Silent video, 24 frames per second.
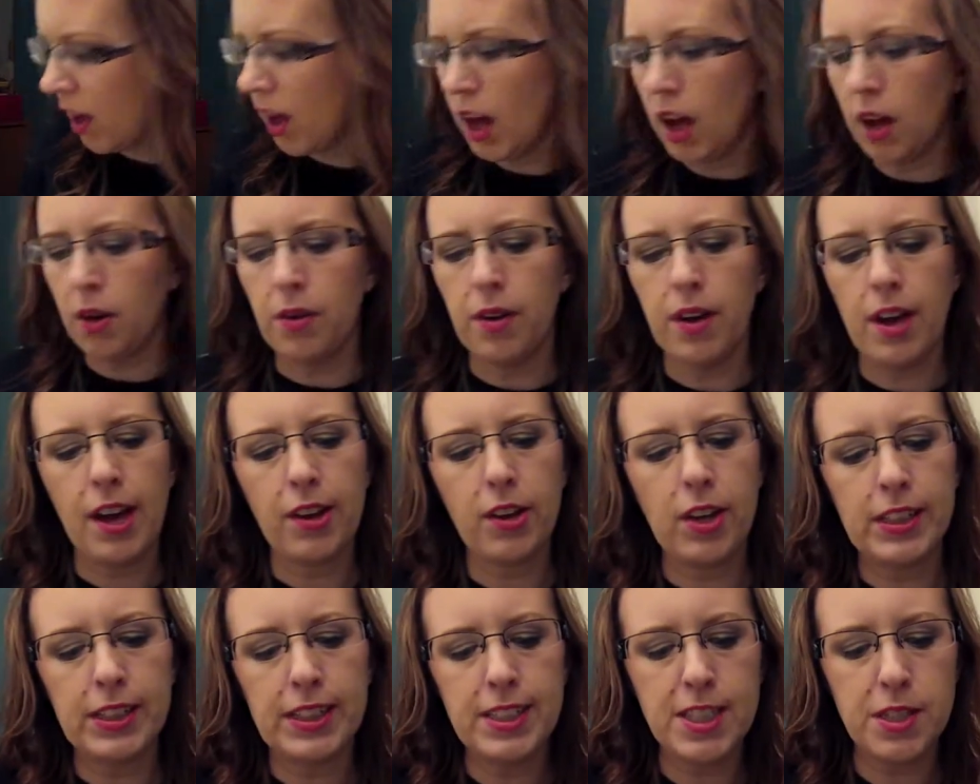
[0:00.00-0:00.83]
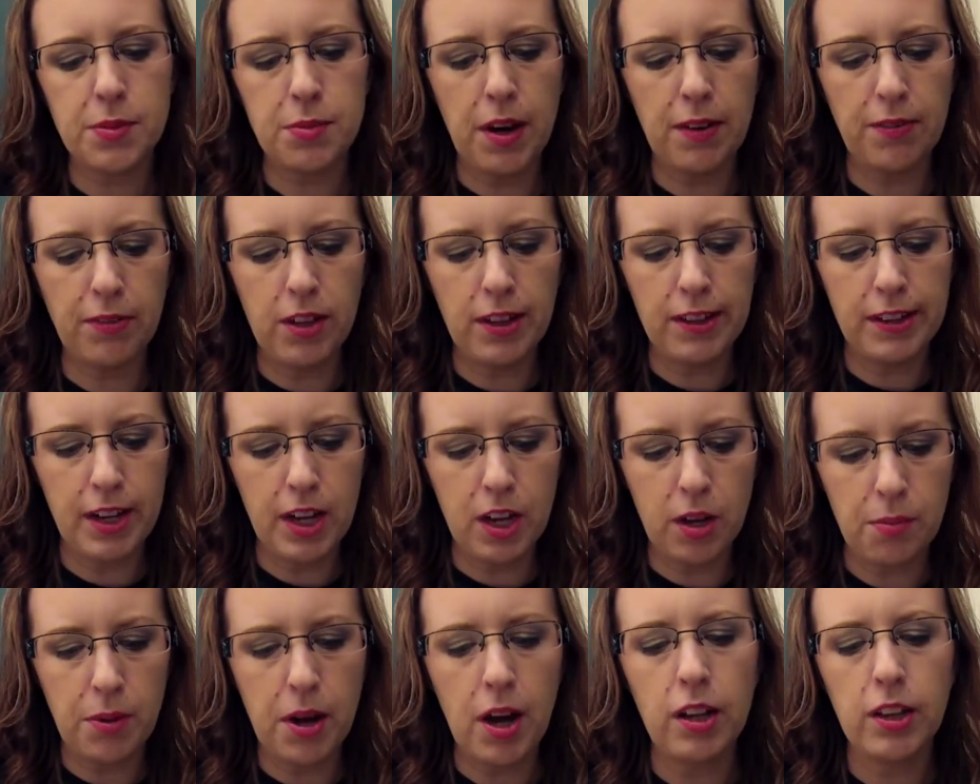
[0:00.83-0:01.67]
Oh, I got this Revlon
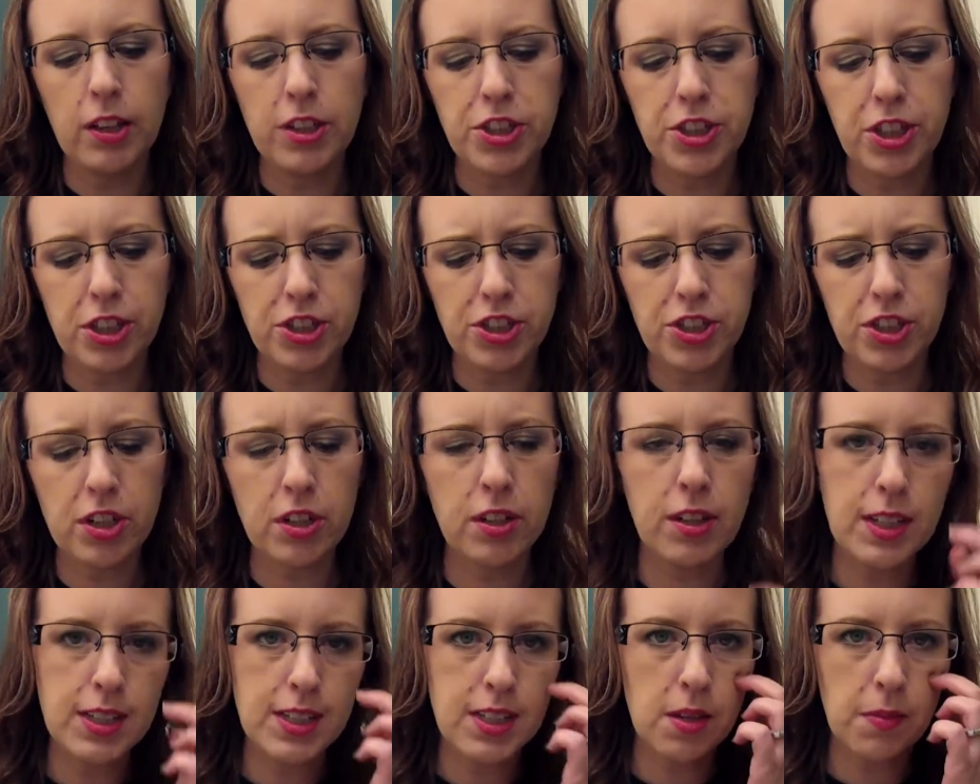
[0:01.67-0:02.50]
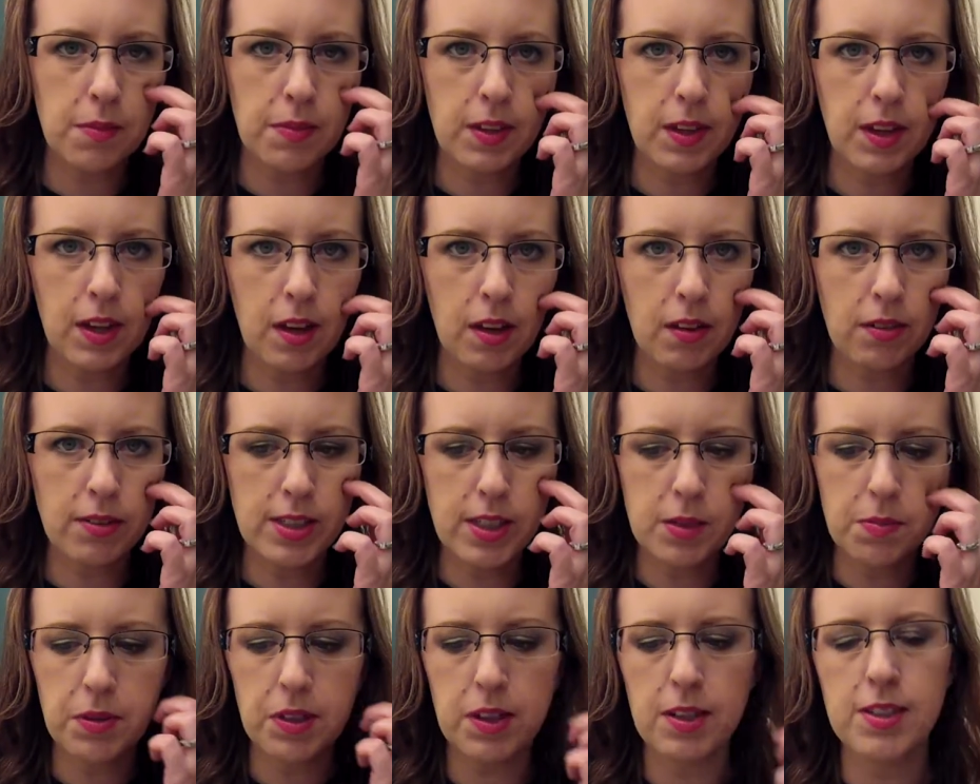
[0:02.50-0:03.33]
nail polish. I should have got something
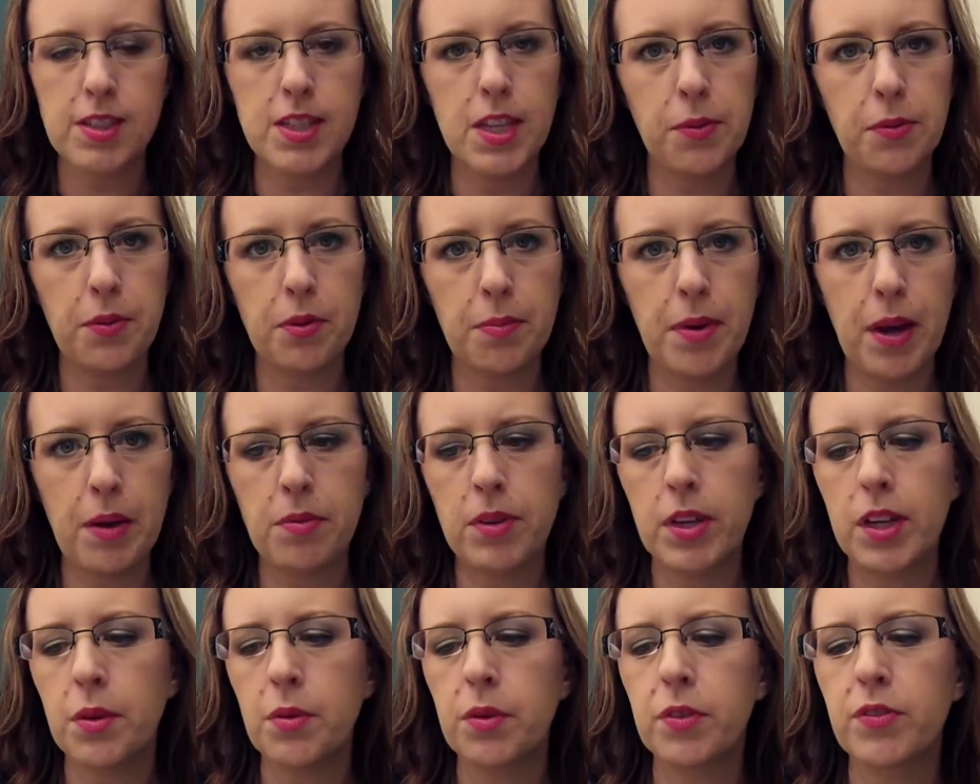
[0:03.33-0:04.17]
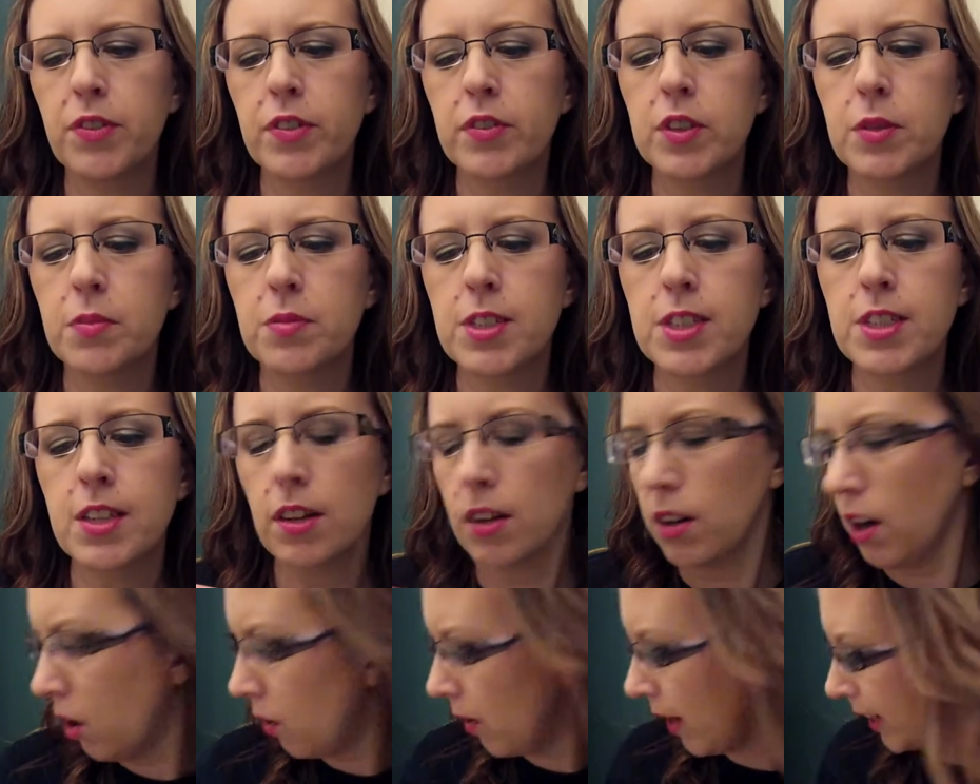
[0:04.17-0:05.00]
else because they were buy one, get one
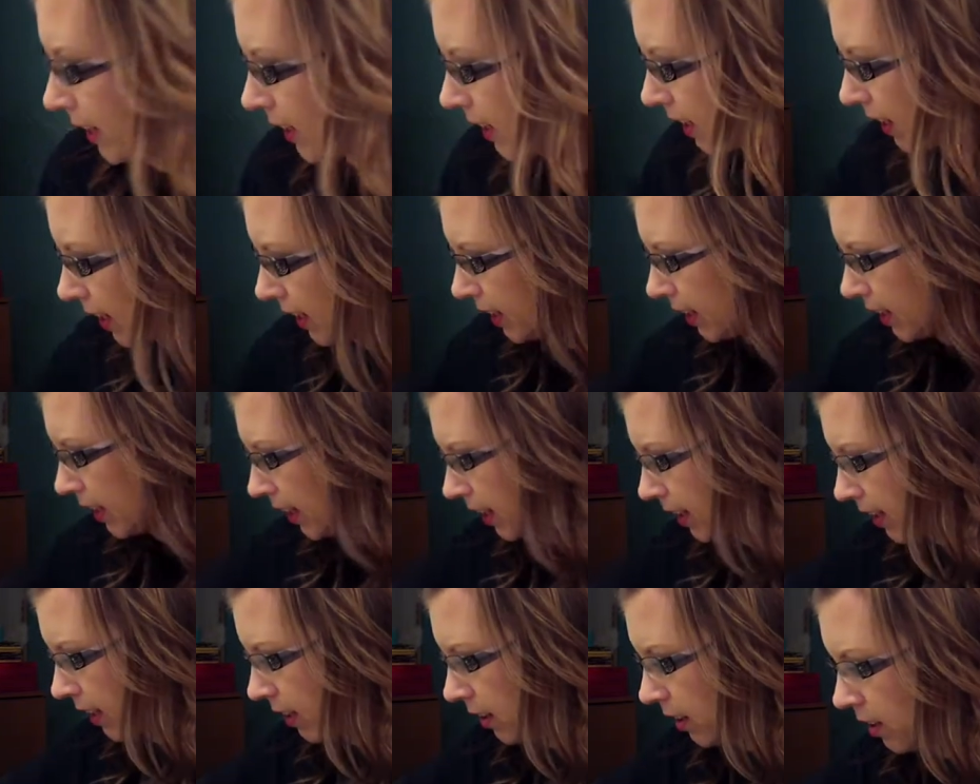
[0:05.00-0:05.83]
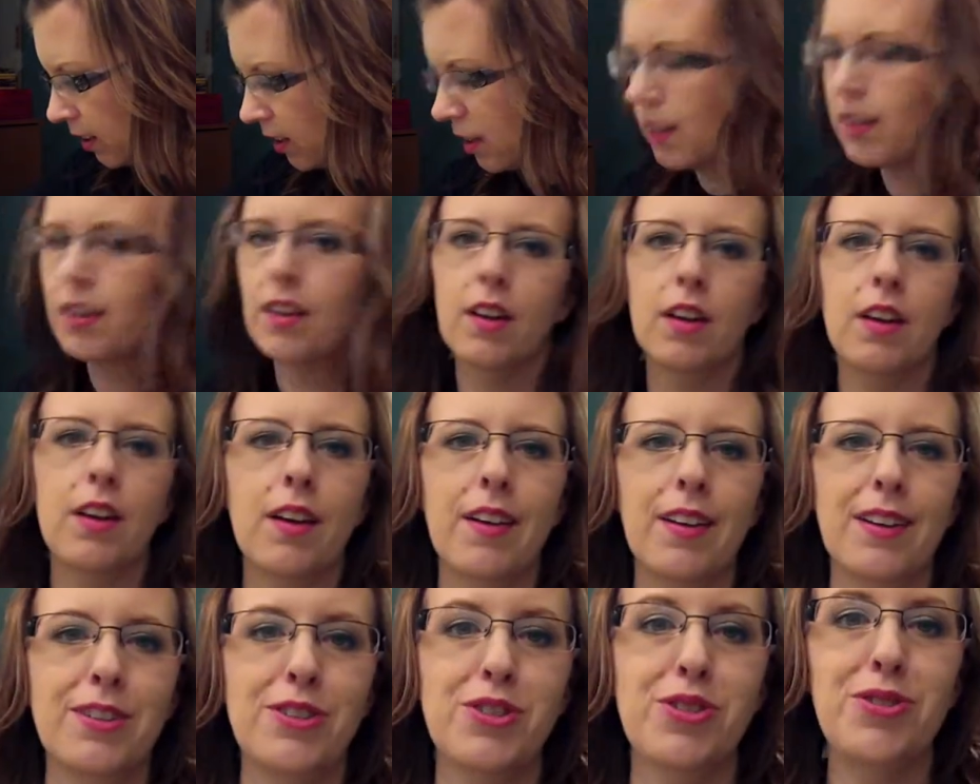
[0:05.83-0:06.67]
50%. Oh, I did, I did, I did.
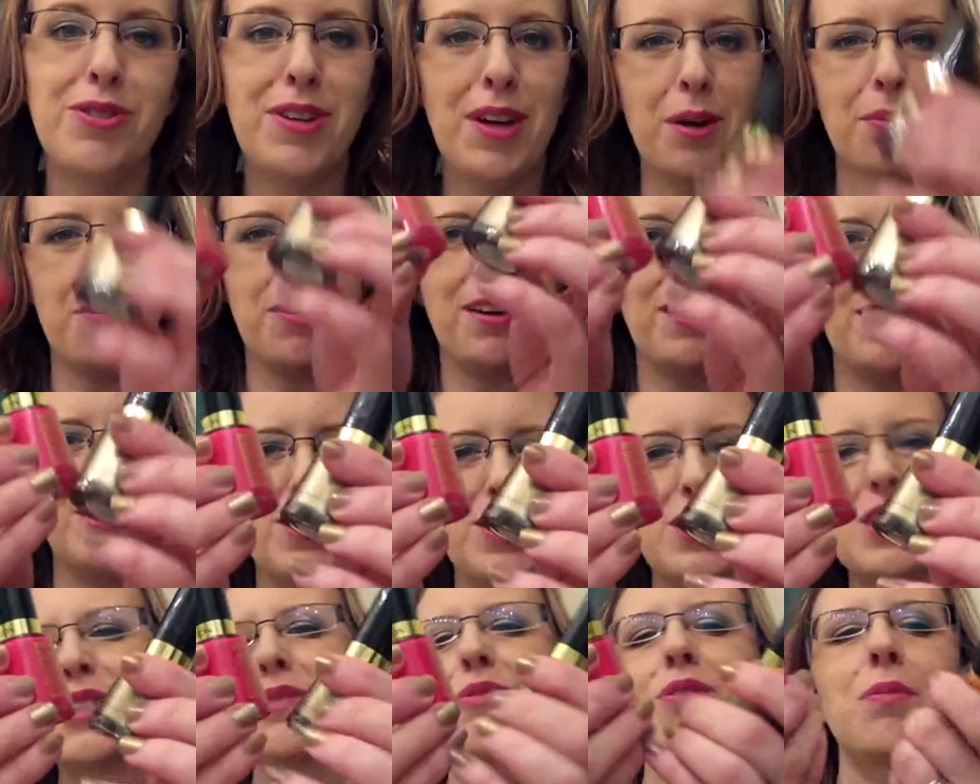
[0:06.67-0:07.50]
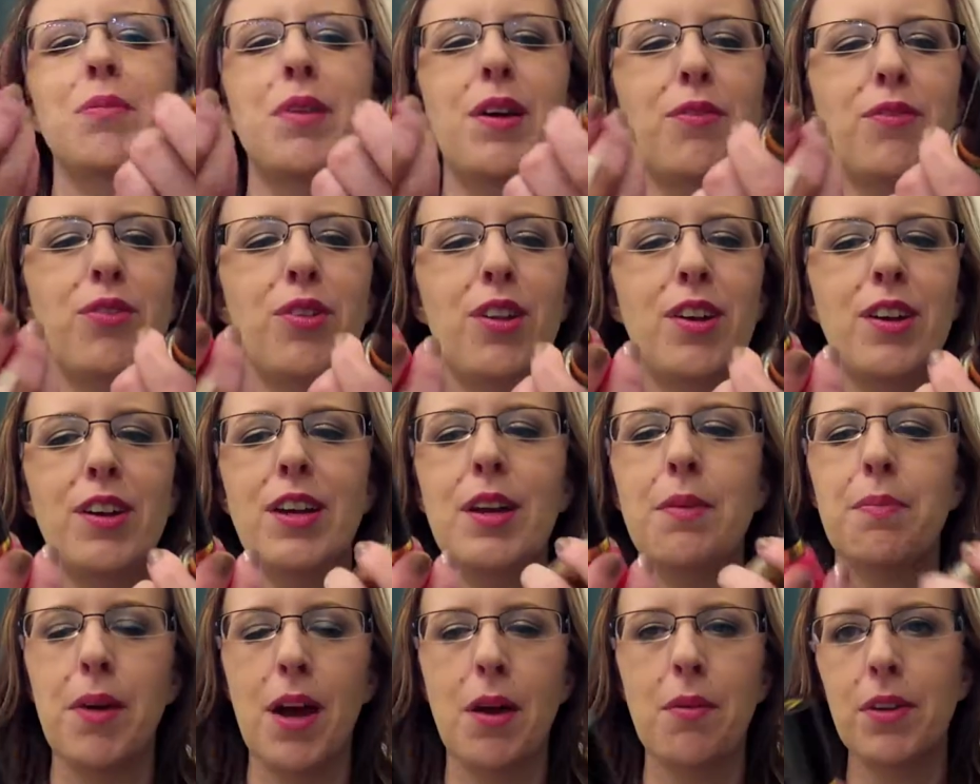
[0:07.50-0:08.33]
Two nail polishes from
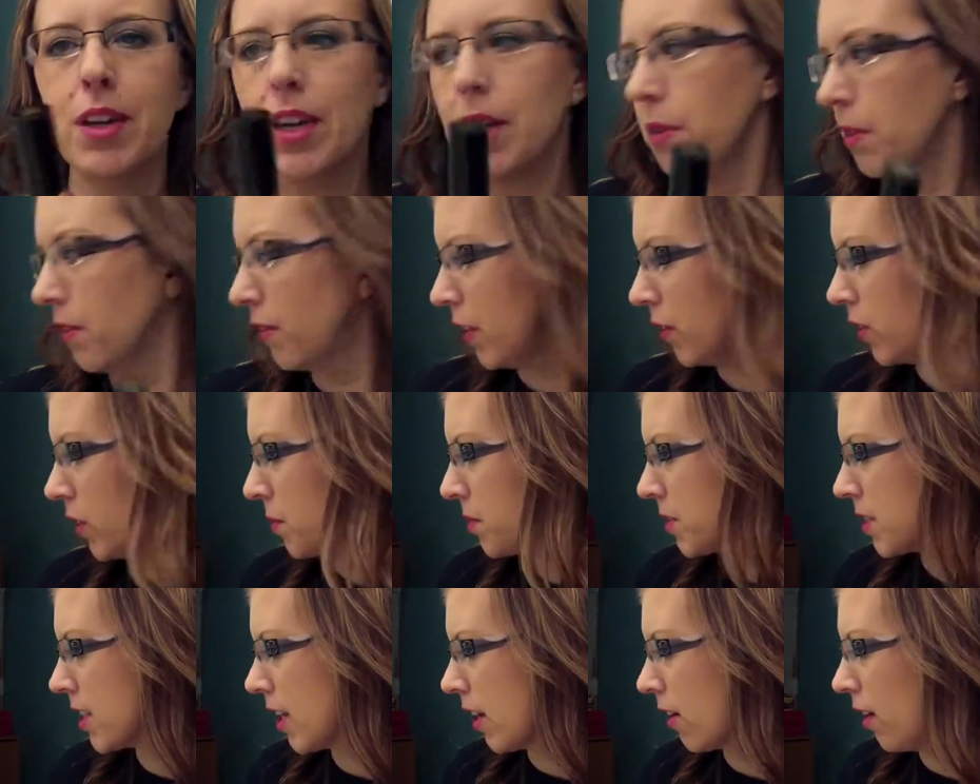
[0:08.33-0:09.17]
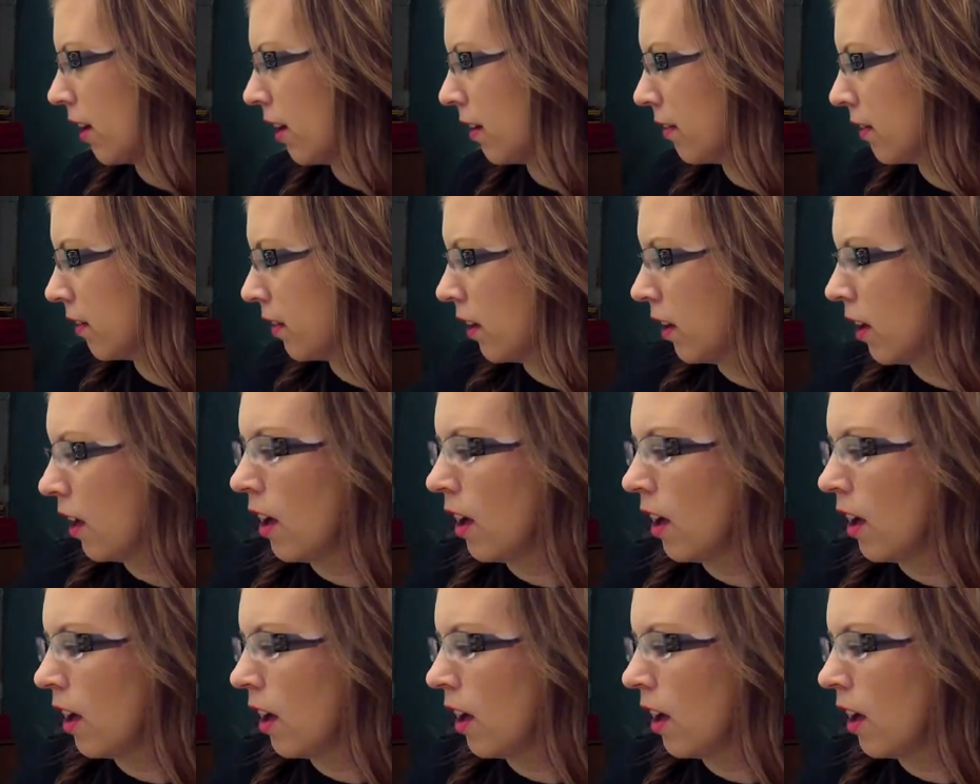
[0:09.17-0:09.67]
Revlon and buy one, get one 50% off.